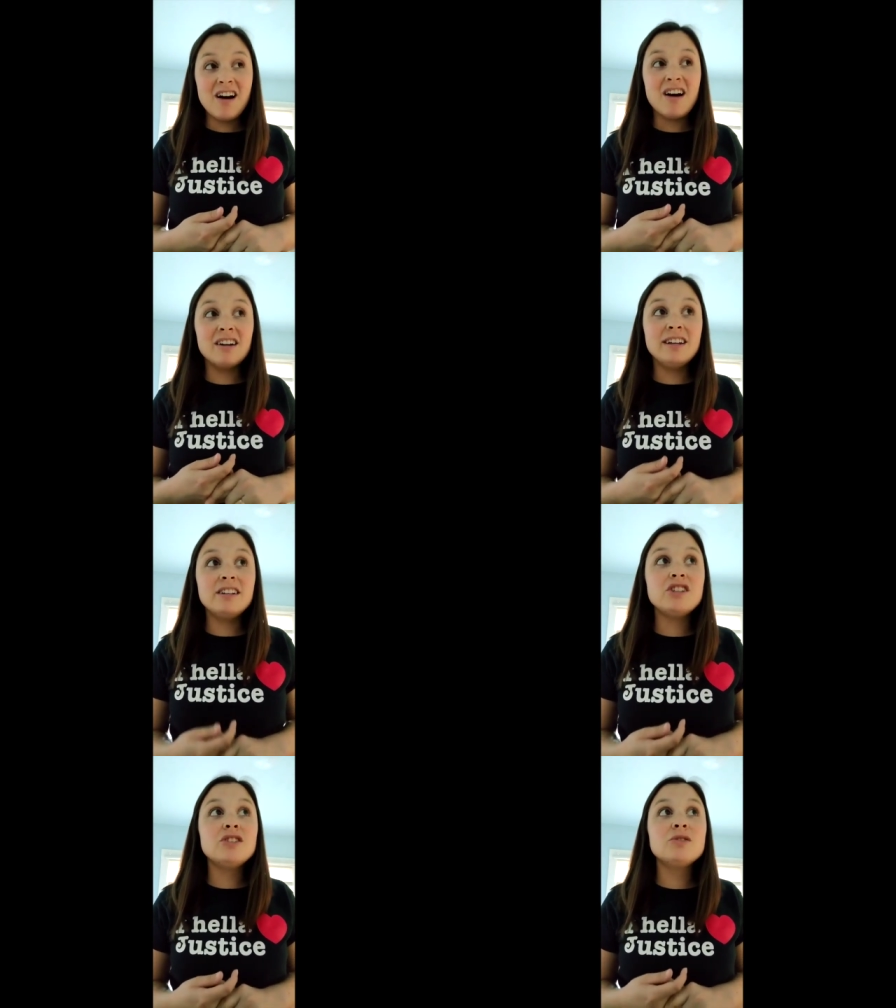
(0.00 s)
on
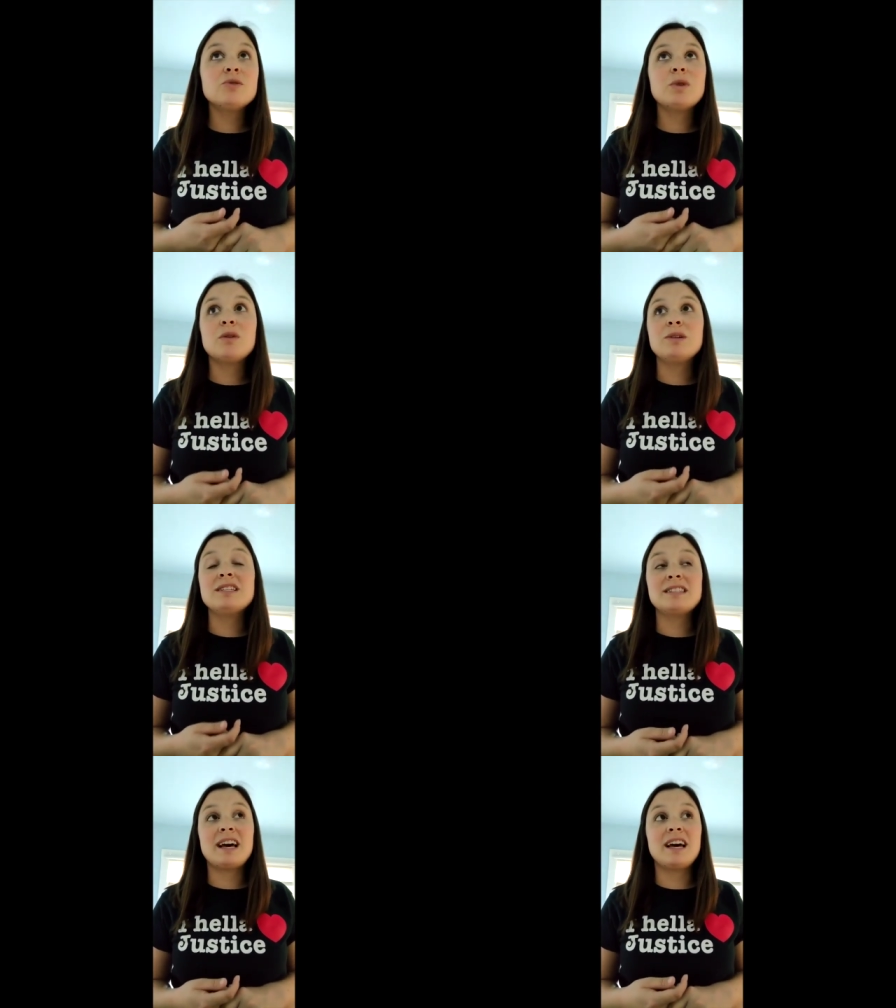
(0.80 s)
issues where we
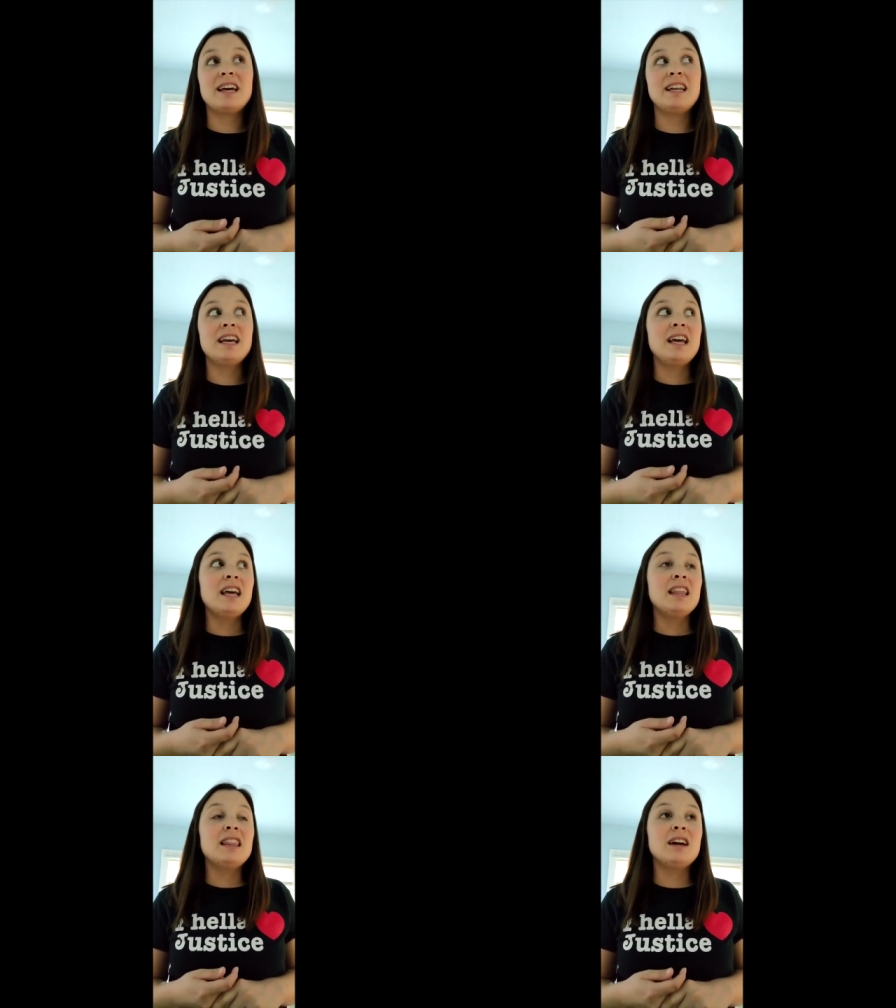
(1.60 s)
said
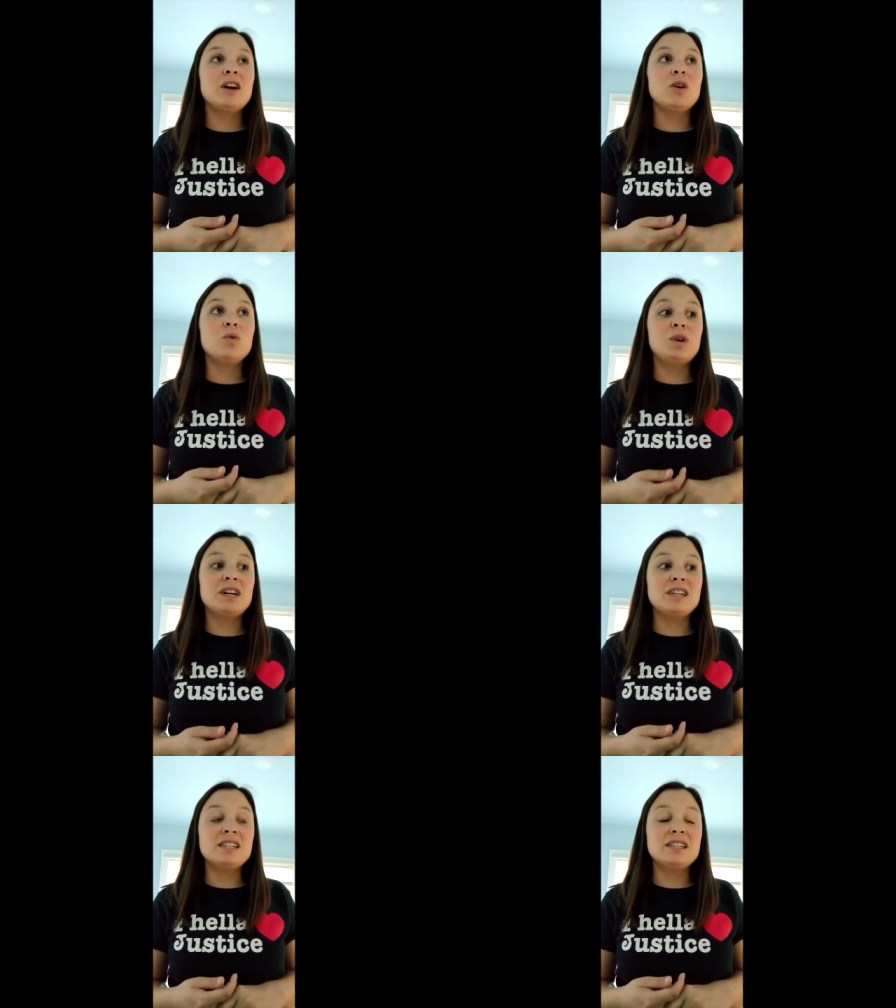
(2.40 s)
there
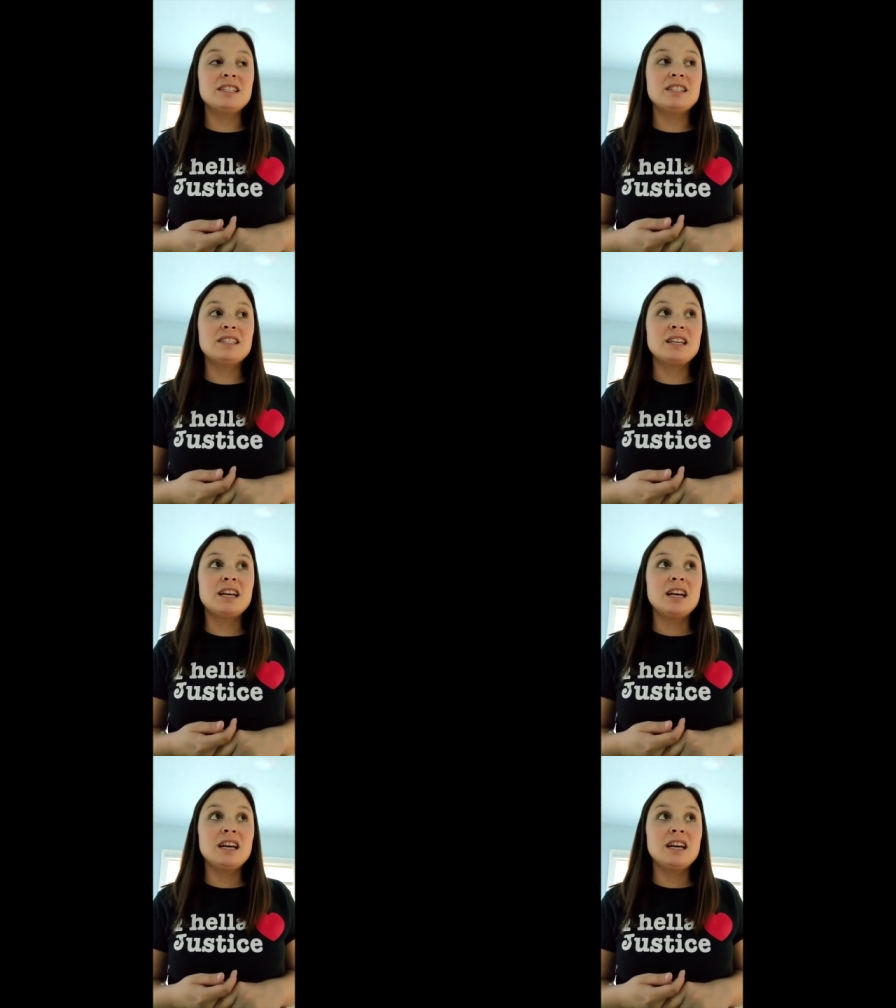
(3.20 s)
was